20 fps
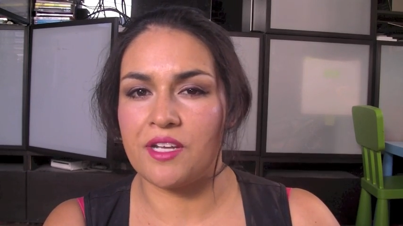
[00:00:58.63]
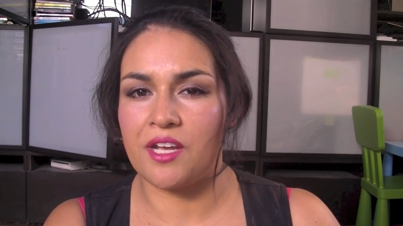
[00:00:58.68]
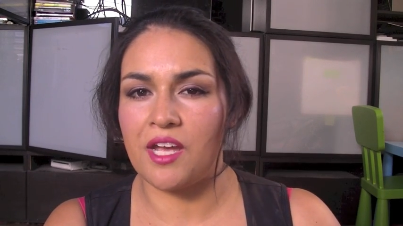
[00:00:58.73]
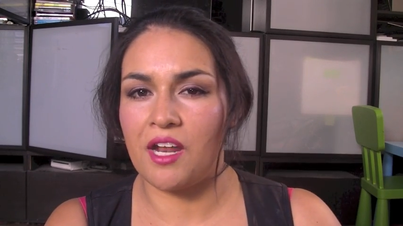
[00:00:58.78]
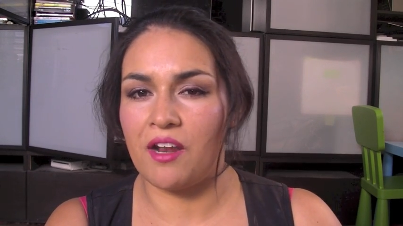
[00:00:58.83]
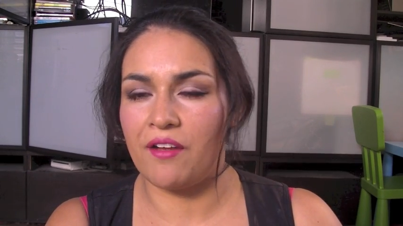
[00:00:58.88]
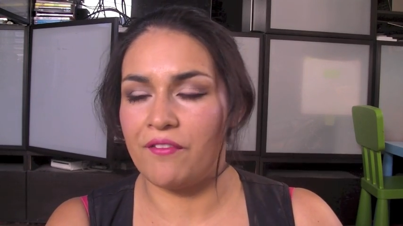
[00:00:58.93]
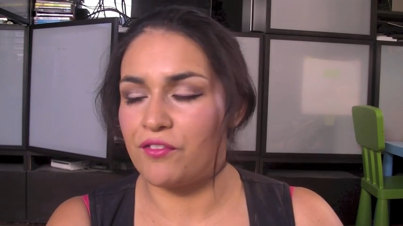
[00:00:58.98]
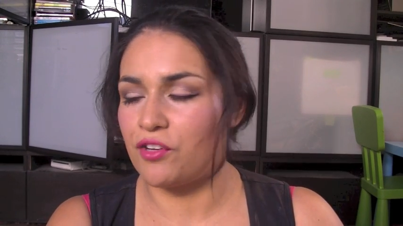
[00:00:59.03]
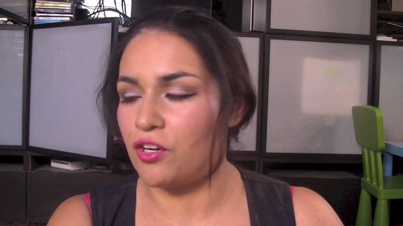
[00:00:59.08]

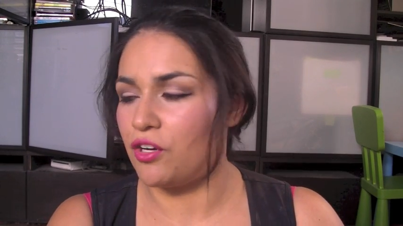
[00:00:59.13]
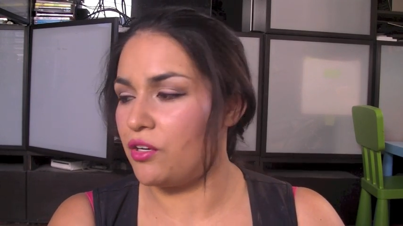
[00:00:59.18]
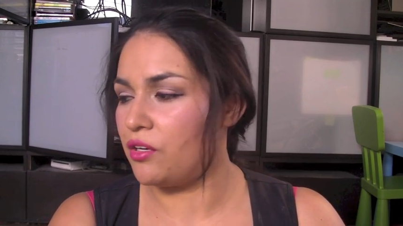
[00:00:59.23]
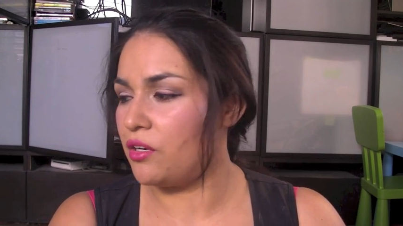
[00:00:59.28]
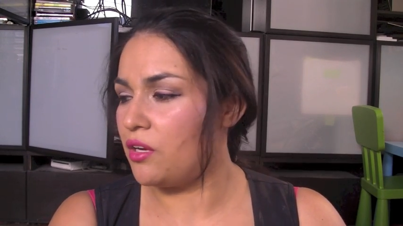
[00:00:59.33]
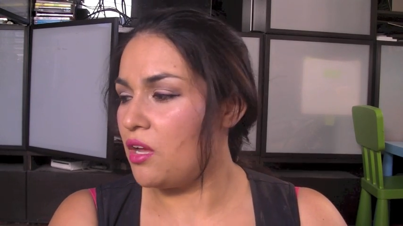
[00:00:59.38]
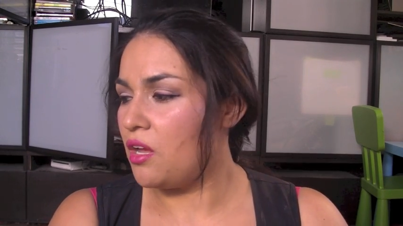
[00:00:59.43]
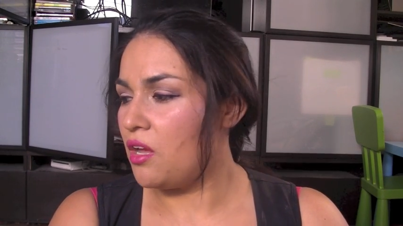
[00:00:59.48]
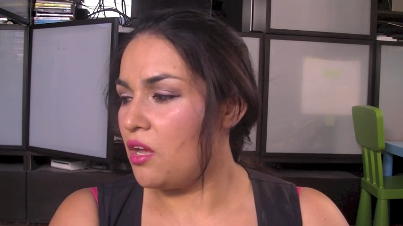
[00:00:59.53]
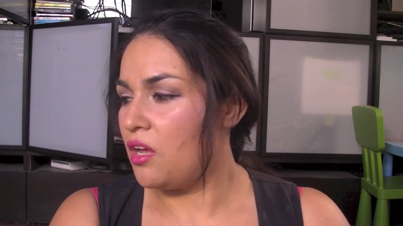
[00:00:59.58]
and I've
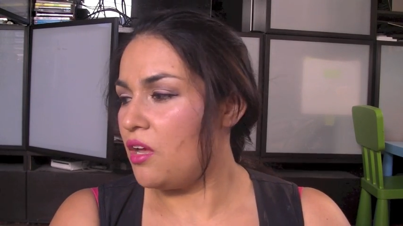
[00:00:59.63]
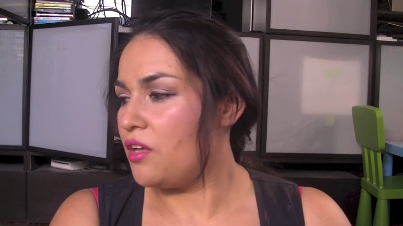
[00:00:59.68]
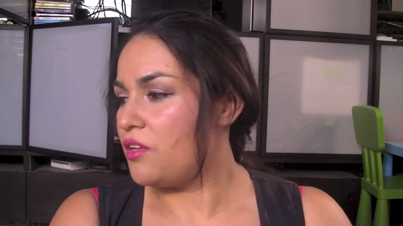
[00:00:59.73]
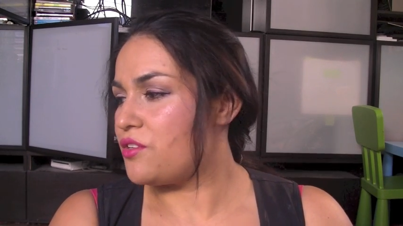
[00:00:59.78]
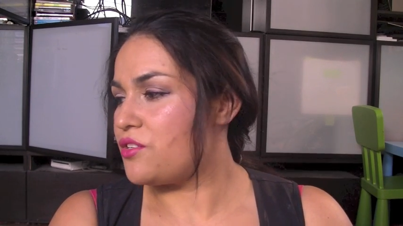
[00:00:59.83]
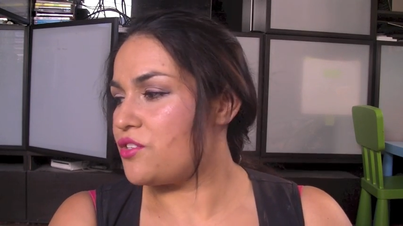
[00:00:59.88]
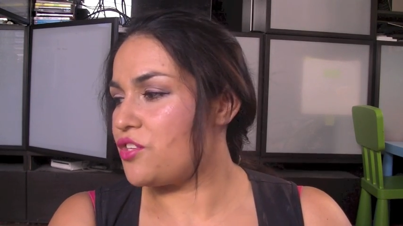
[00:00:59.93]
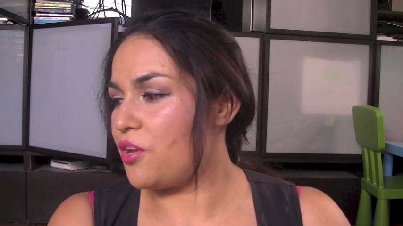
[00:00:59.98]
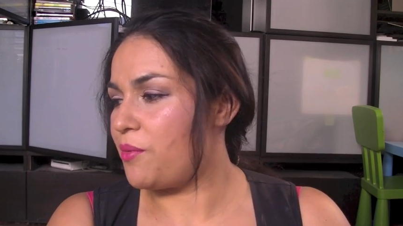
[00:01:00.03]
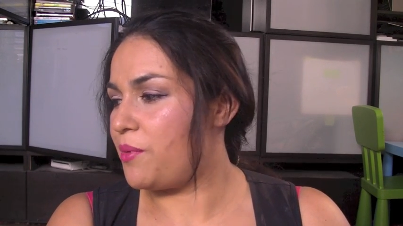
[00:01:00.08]
got
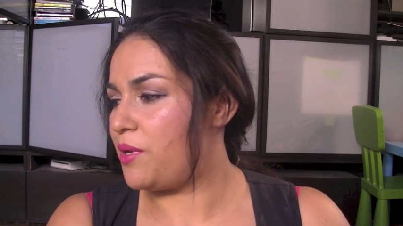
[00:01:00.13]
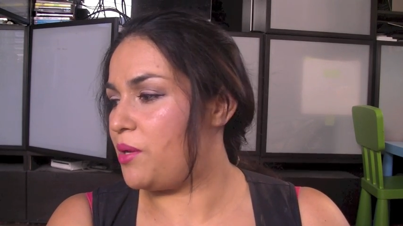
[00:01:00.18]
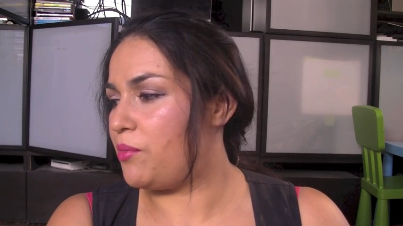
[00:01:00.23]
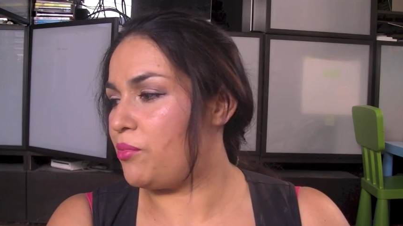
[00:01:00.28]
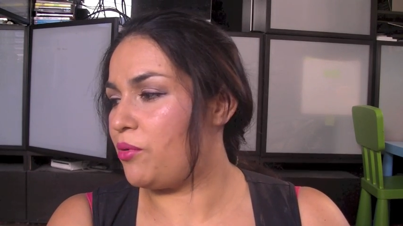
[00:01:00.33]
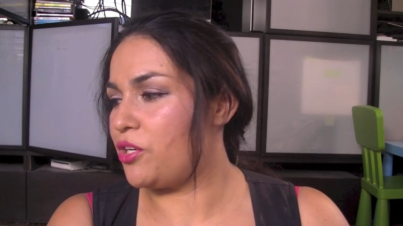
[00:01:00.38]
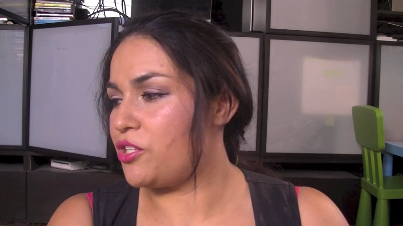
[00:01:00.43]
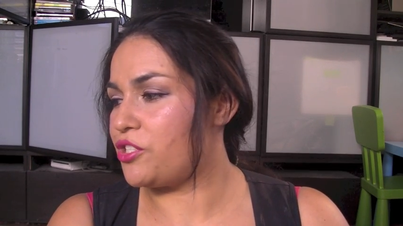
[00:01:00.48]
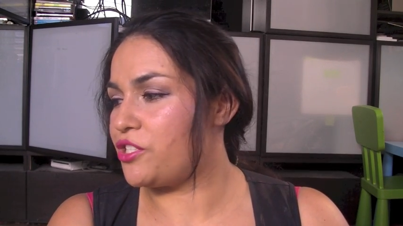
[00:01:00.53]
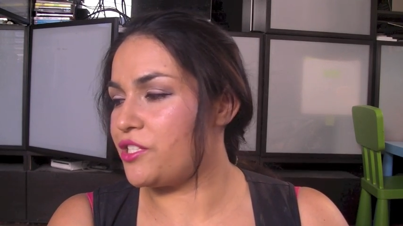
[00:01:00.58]
so many
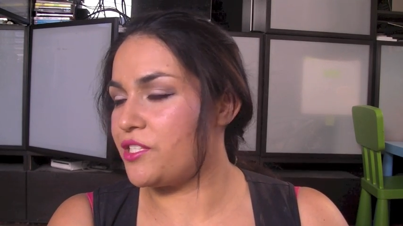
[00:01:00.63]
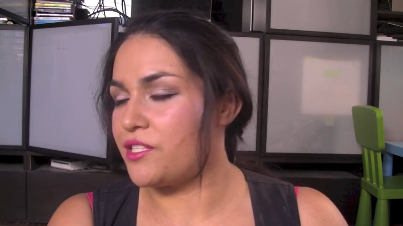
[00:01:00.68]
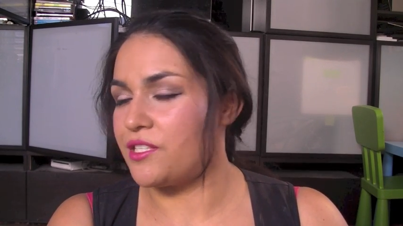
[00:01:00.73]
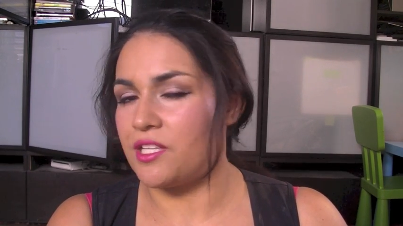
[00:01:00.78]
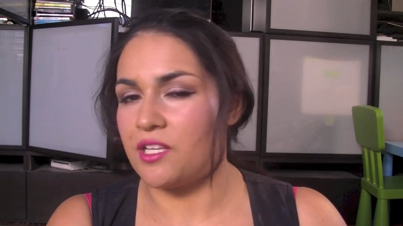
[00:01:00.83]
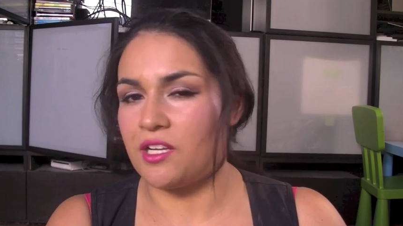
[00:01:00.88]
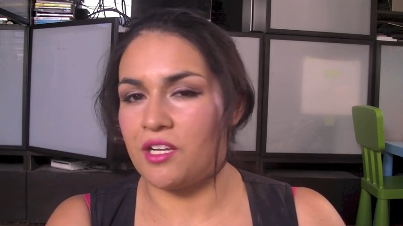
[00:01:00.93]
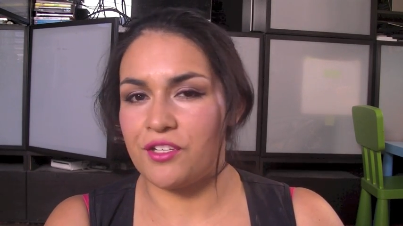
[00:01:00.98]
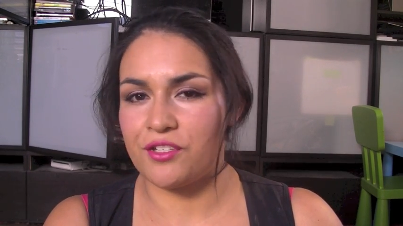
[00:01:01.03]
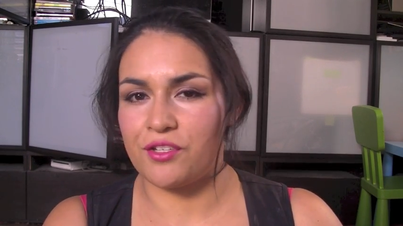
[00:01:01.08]
brushes
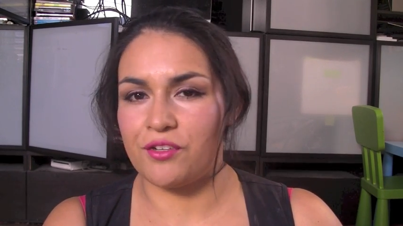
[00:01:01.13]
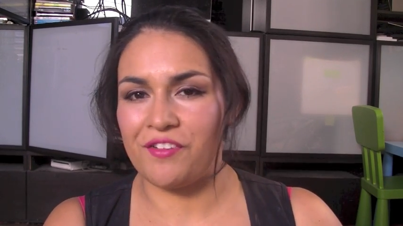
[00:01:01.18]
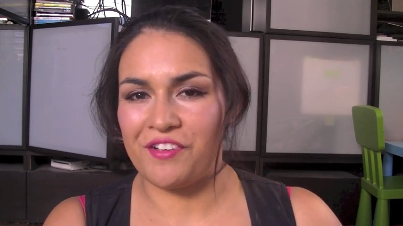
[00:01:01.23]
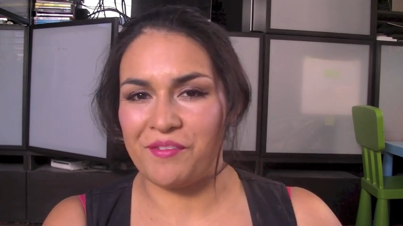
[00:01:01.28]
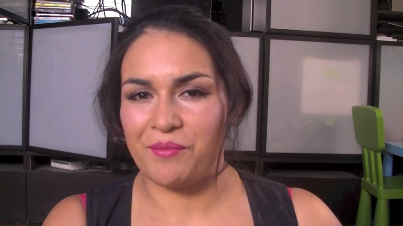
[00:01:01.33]
that I sort of